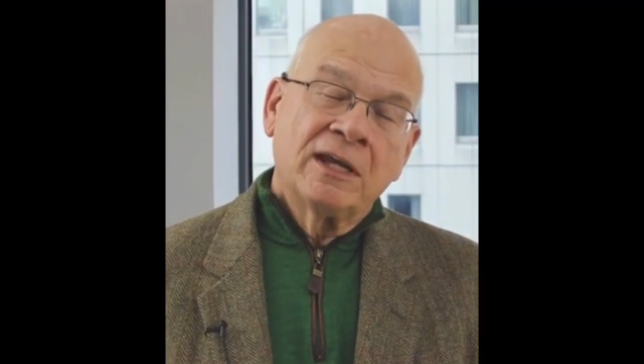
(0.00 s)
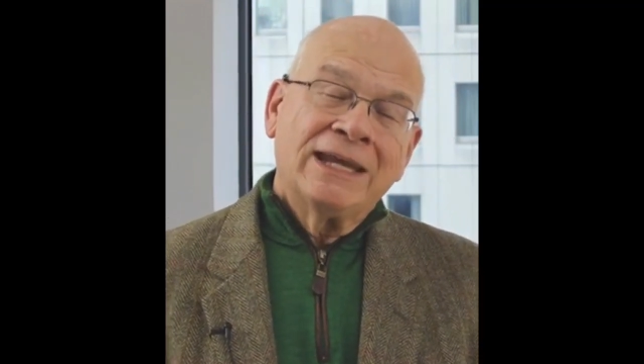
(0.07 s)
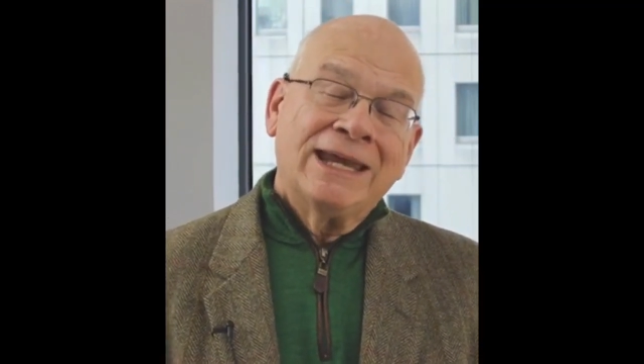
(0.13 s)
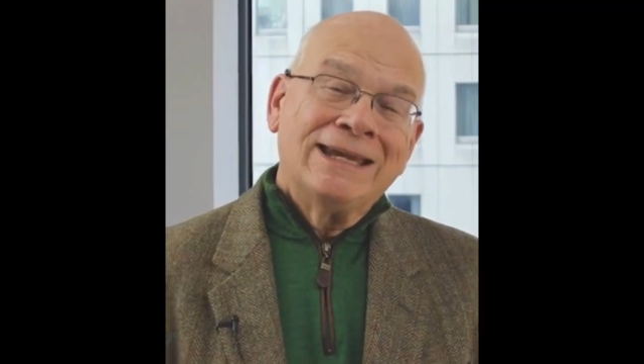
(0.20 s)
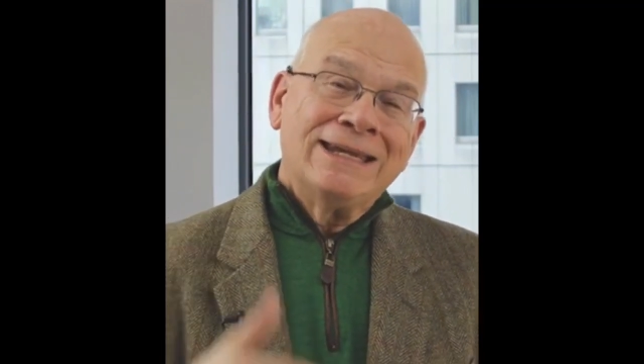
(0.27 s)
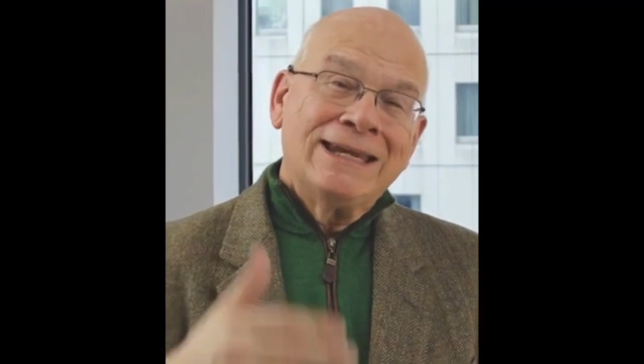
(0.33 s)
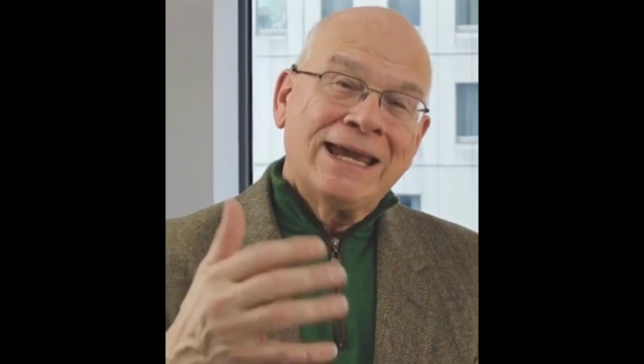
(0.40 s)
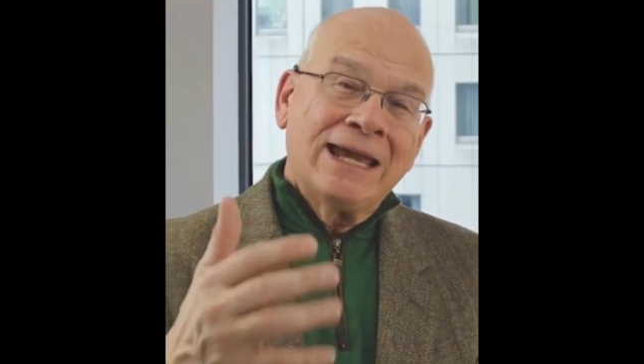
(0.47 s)

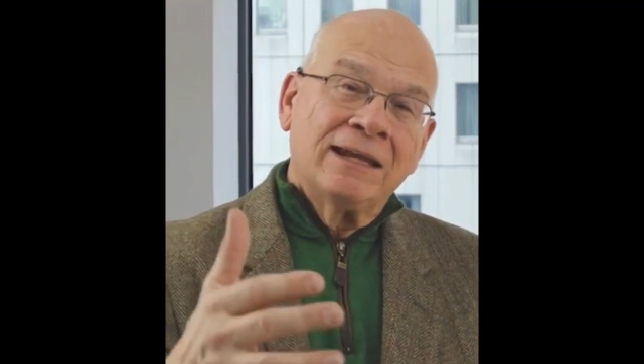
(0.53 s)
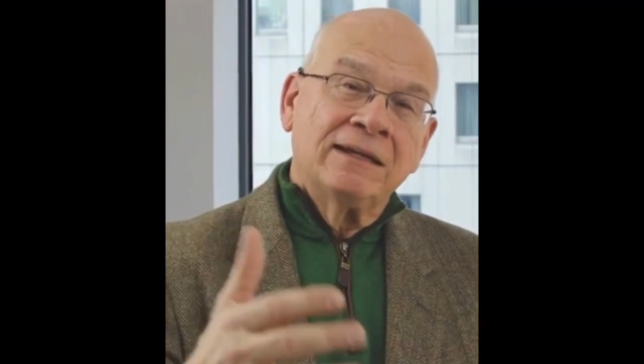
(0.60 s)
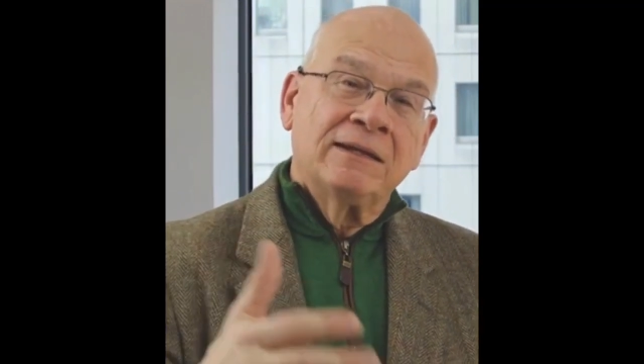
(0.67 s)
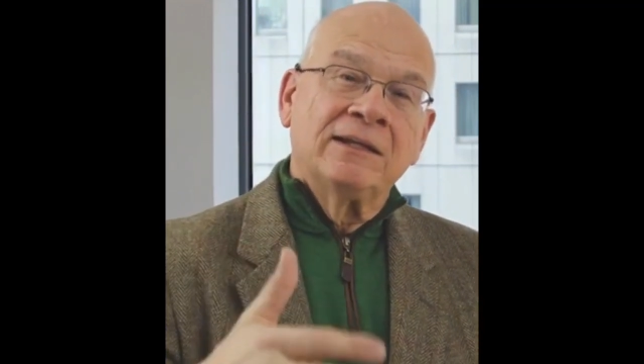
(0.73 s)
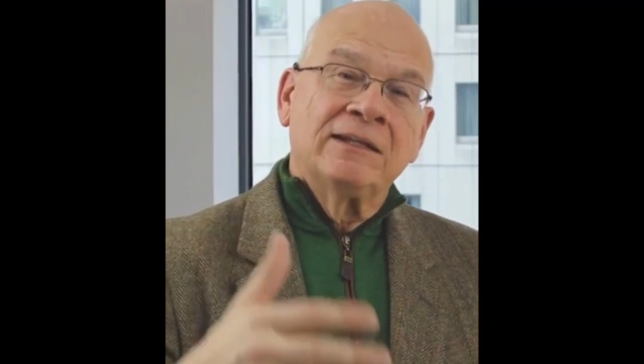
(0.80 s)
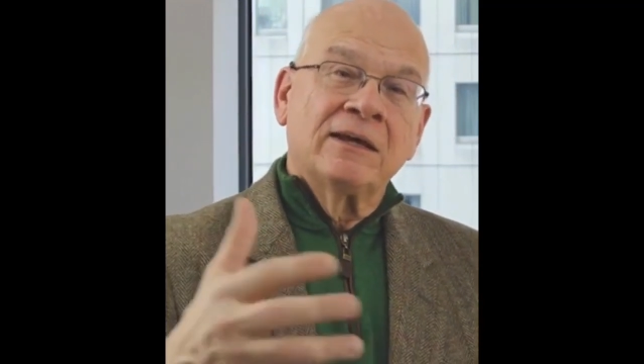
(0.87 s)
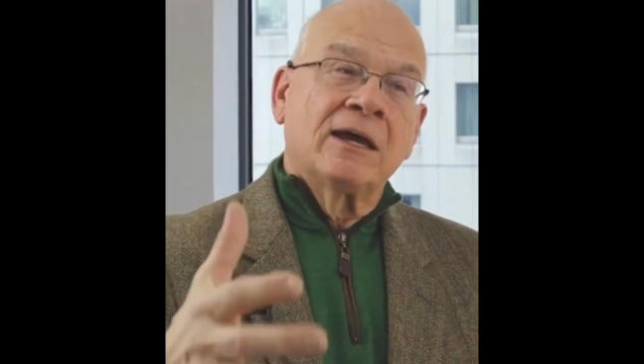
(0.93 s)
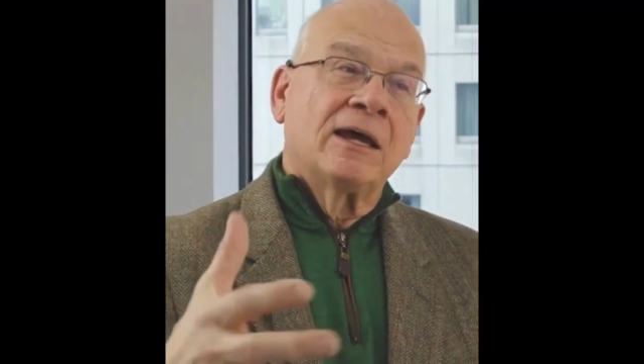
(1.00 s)
and yet he
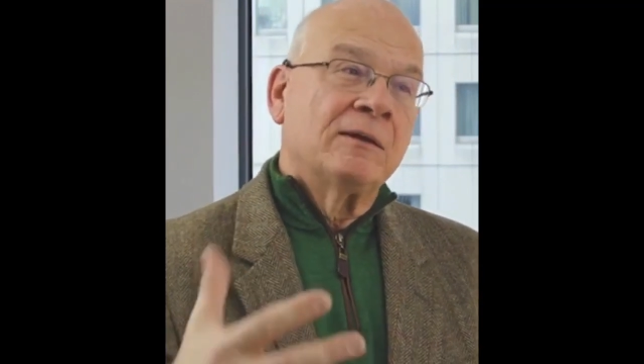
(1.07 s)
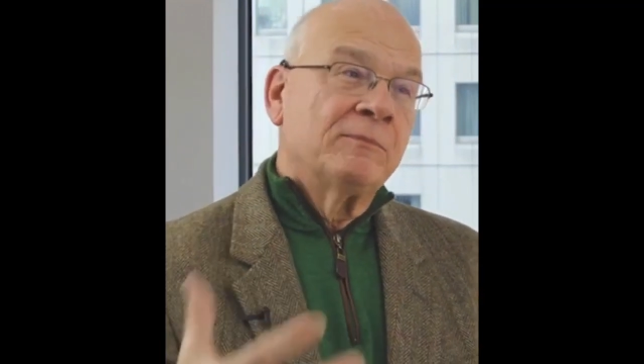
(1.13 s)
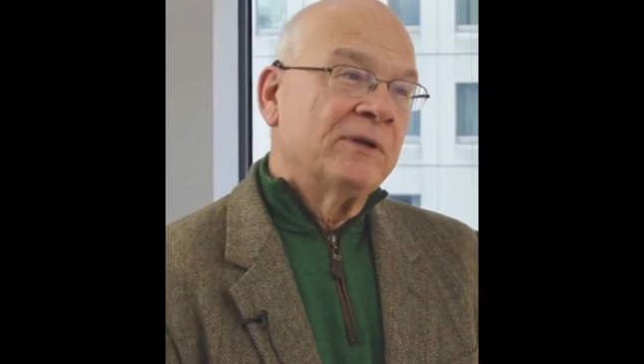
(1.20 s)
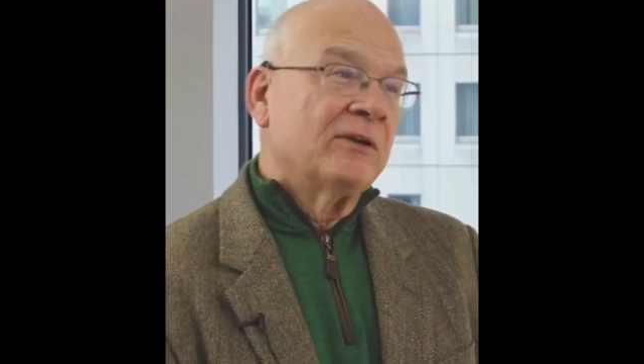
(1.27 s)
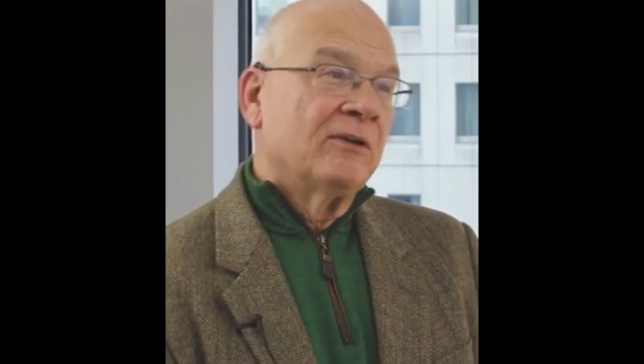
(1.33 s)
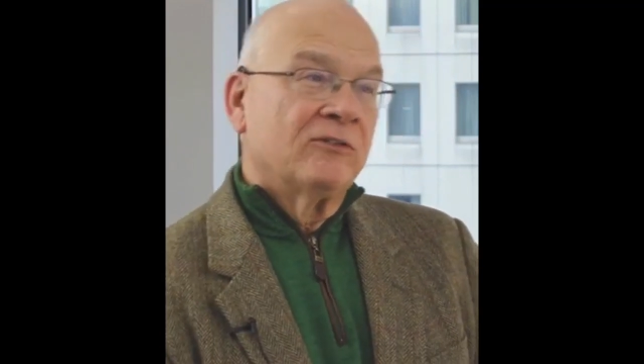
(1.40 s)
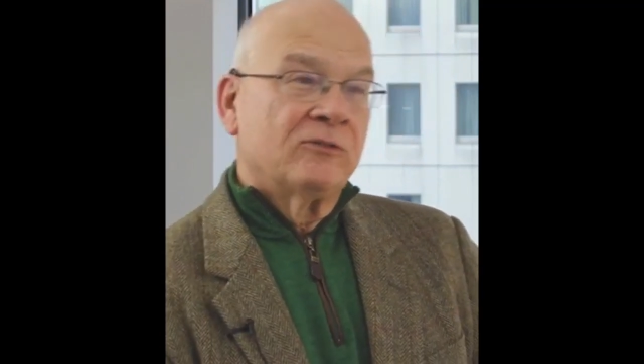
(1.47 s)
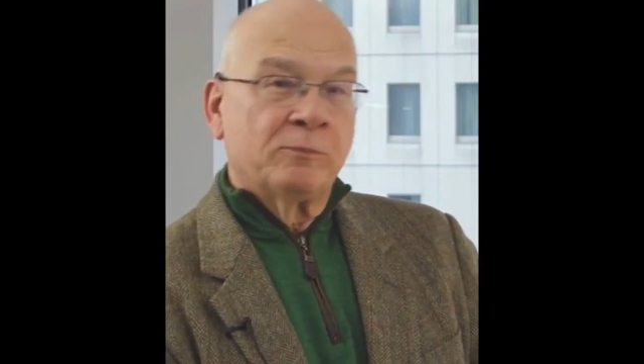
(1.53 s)
died
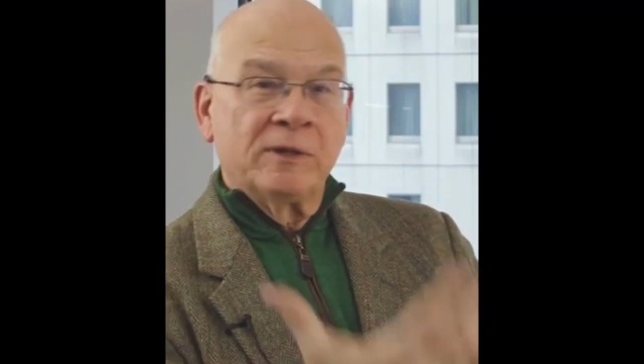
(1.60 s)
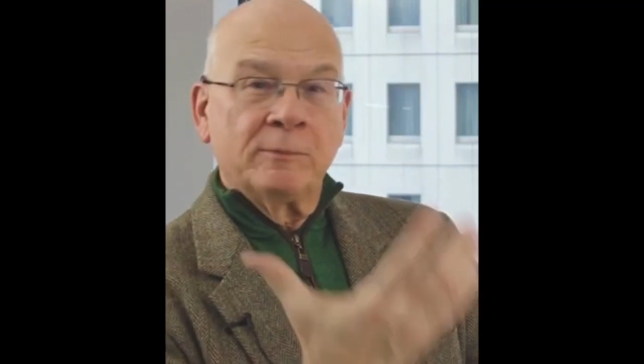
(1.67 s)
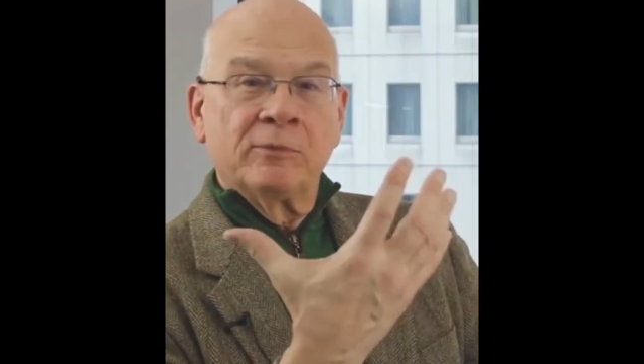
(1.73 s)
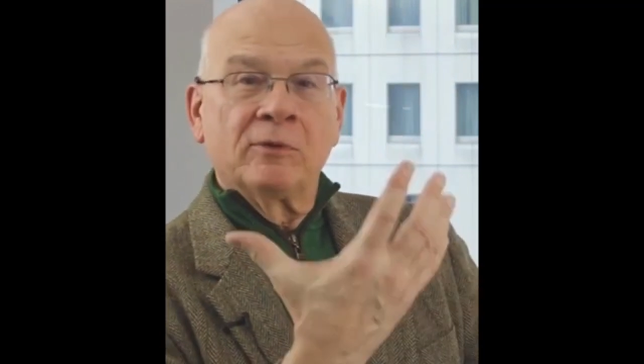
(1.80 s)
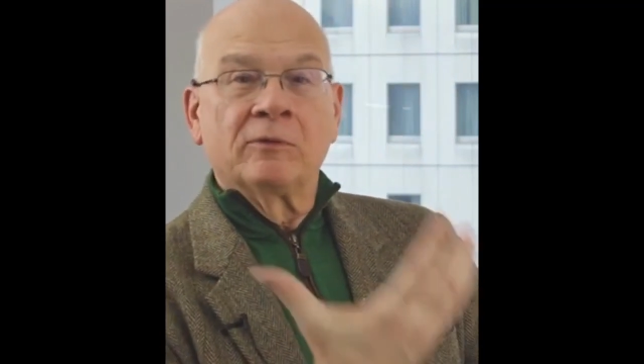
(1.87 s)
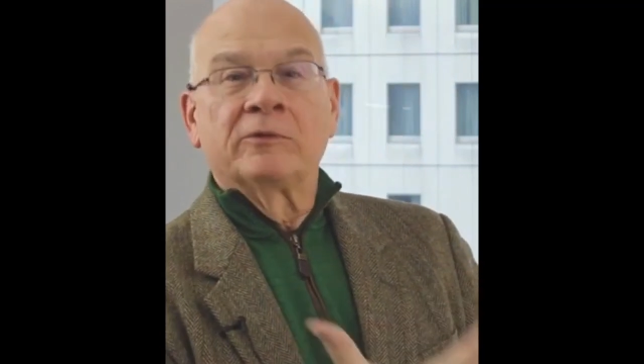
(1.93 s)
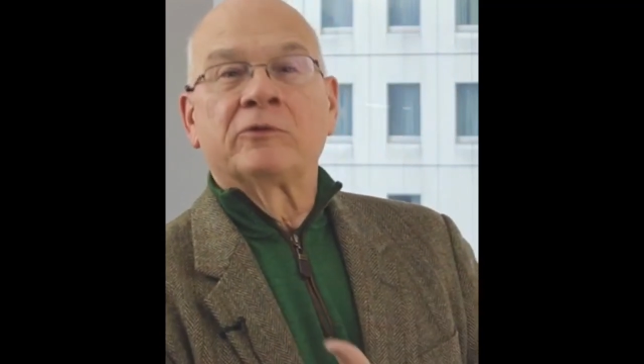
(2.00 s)
because people